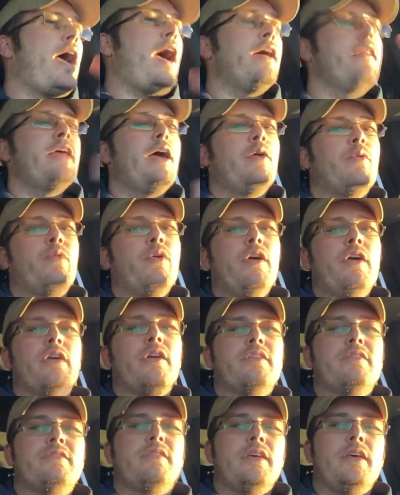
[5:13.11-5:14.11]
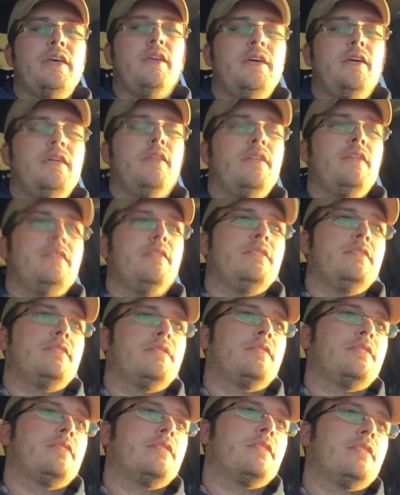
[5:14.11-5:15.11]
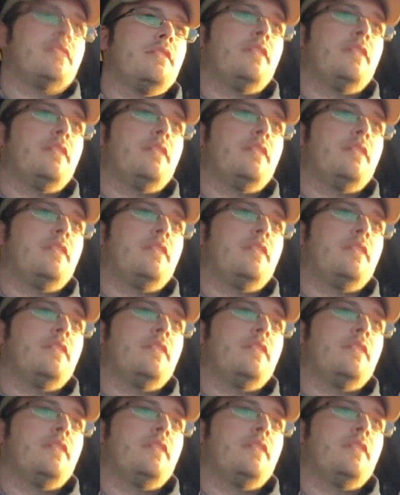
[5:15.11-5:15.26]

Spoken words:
How that works is